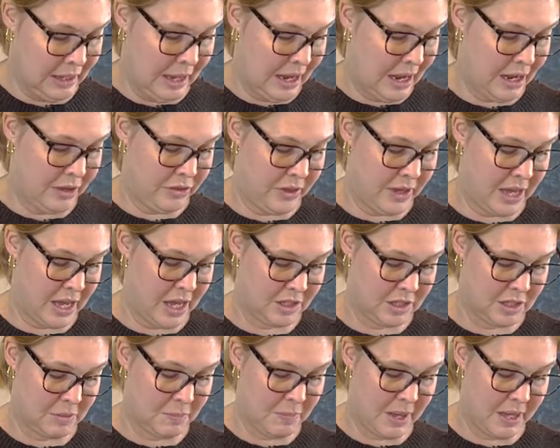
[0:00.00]
I think
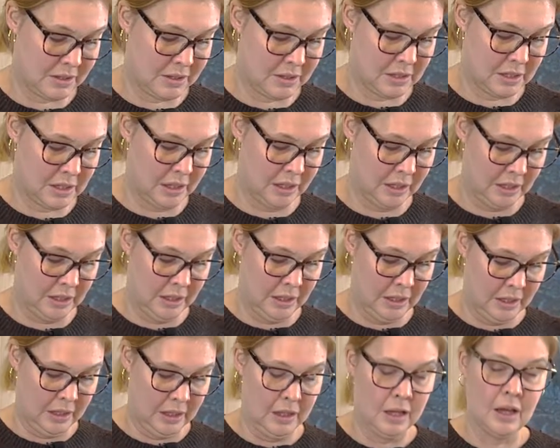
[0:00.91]
has the best
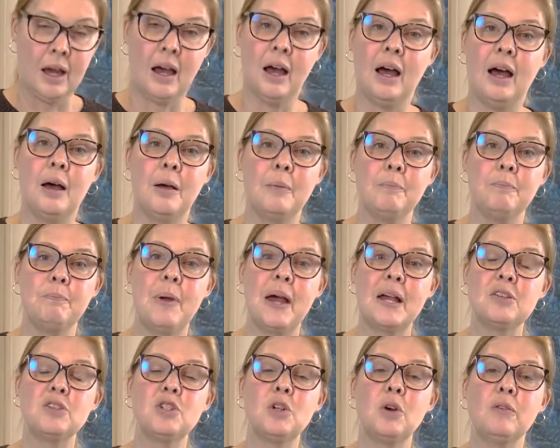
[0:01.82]

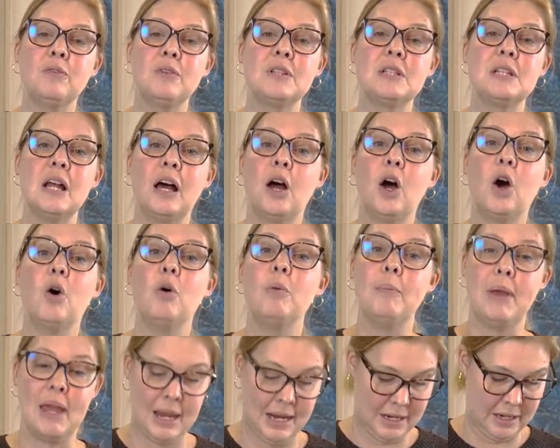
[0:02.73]
pesto if it's not
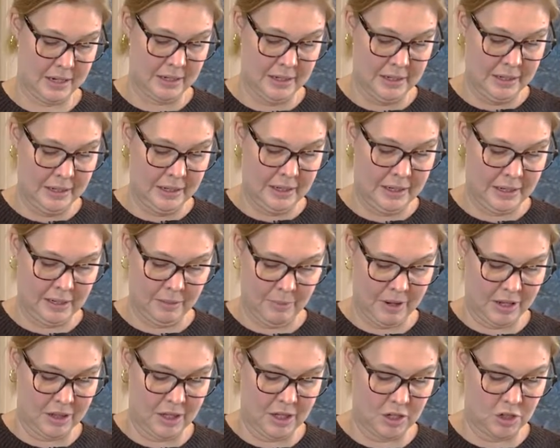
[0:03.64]
homemade.
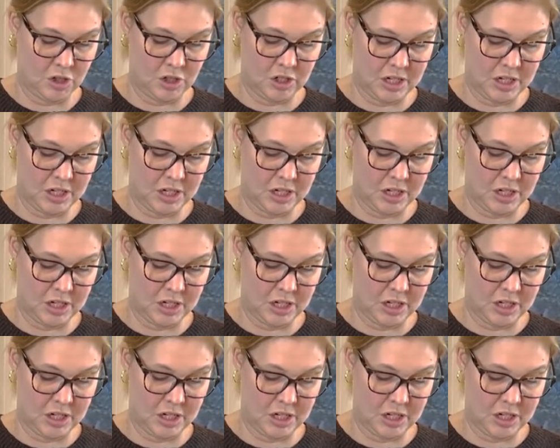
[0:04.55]
I think it just